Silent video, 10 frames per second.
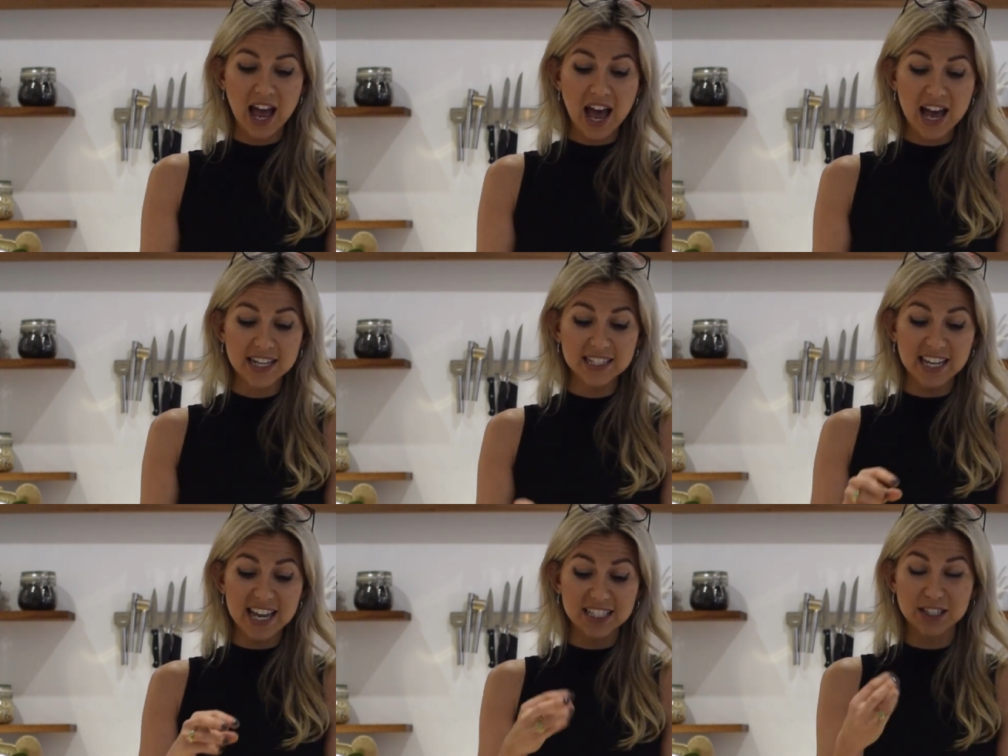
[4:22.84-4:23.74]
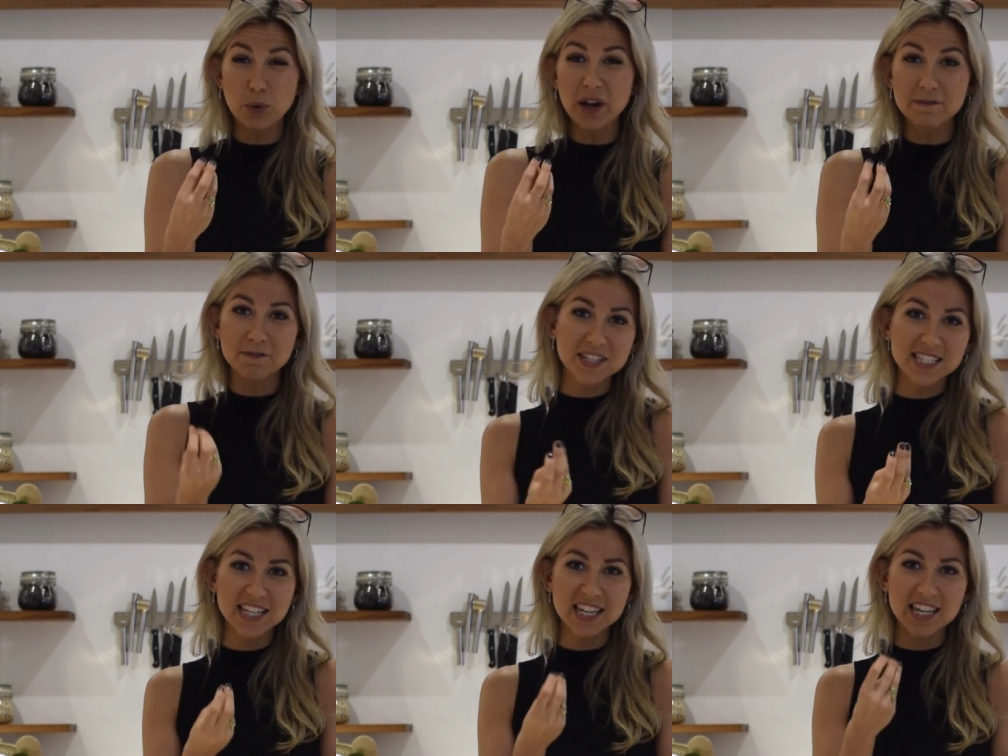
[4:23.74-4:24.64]
and it's quite
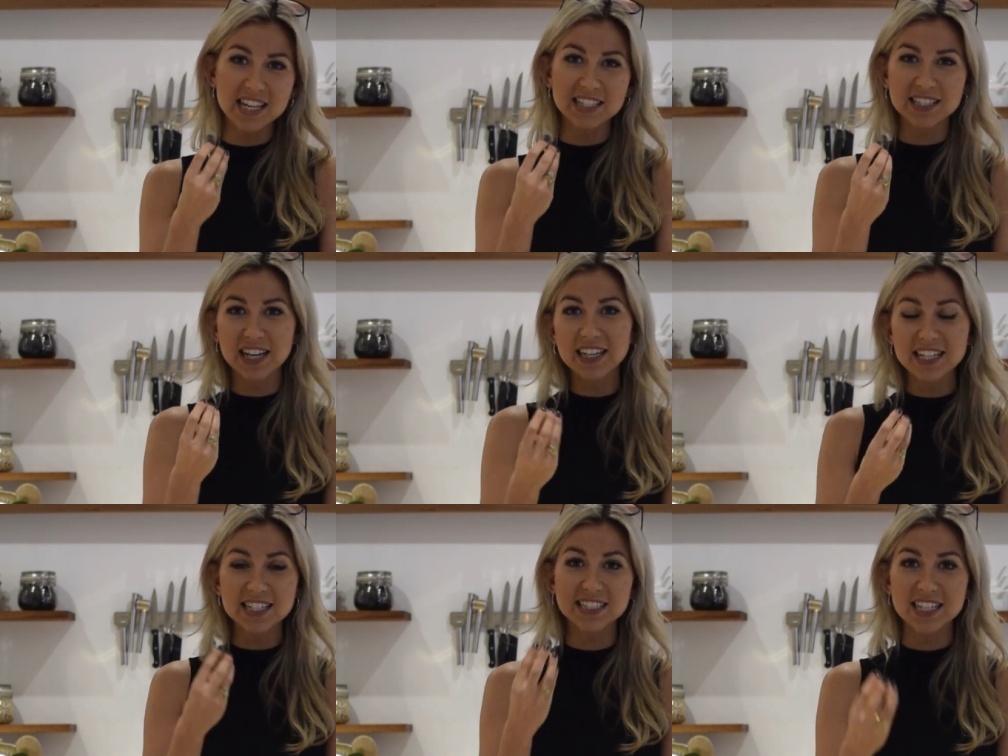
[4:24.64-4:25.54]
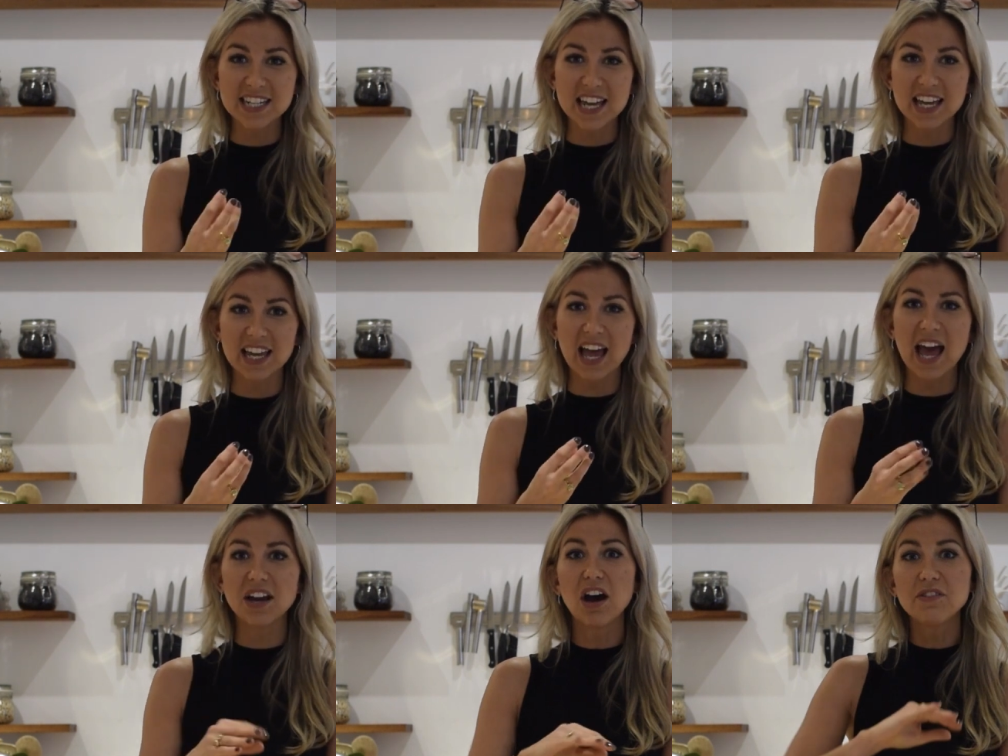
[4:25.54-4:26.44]
fizzy, slightly acidic,
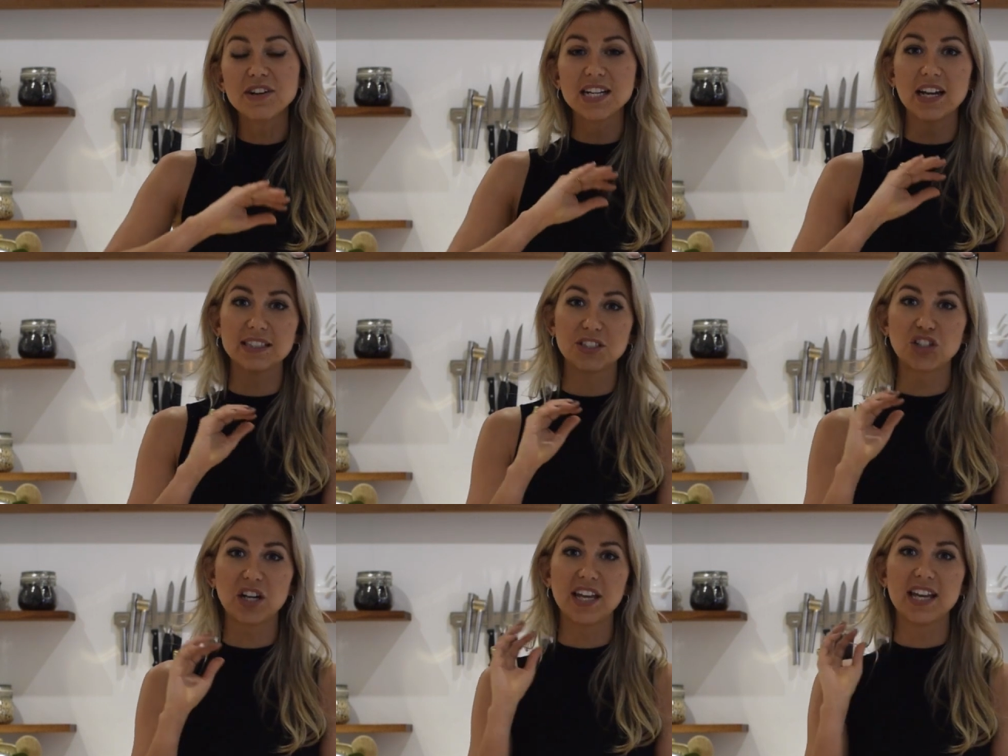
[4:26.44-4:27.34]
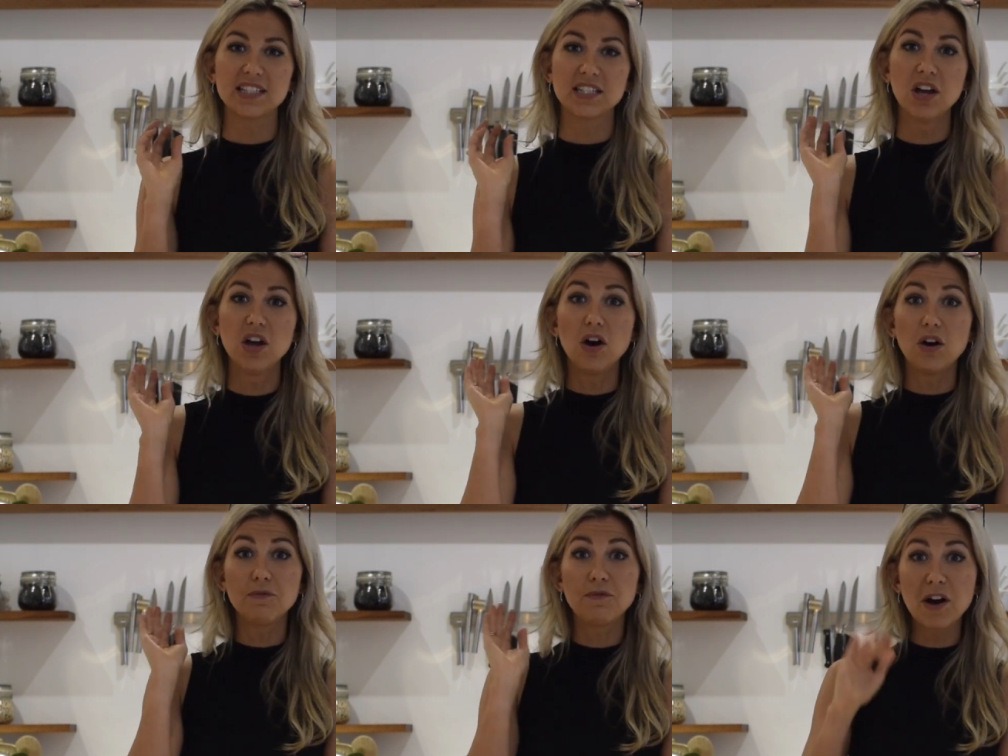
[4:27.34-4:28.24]
and I really like to chuck it
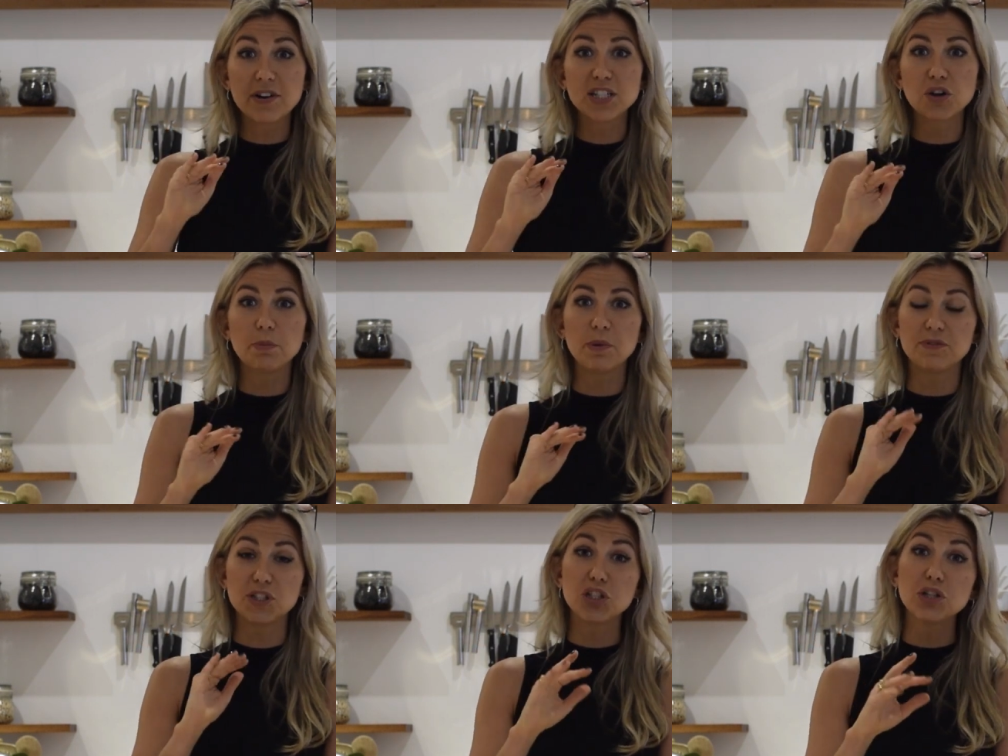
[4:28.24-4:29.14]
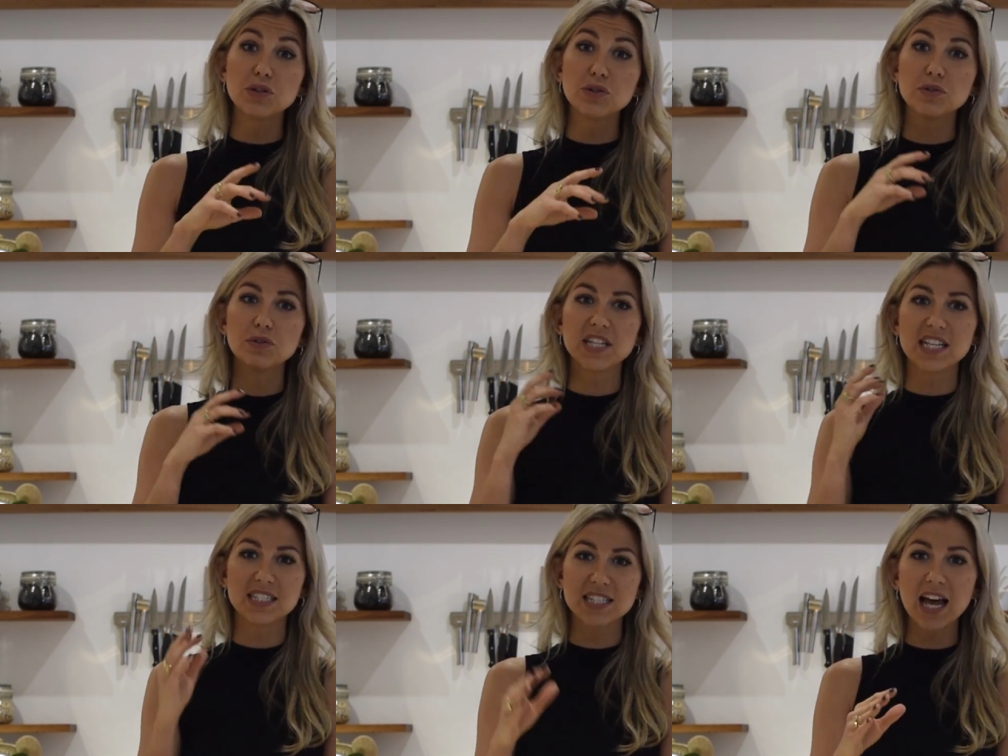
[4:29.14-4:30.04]
on very top of stews,
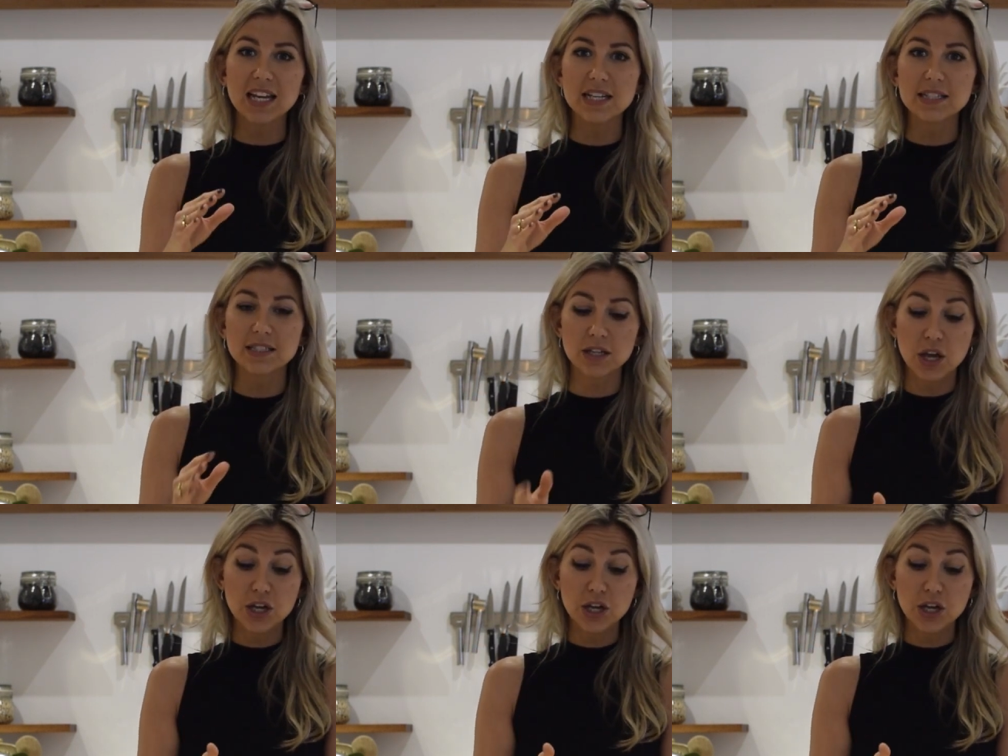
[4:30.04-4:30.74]
in salads.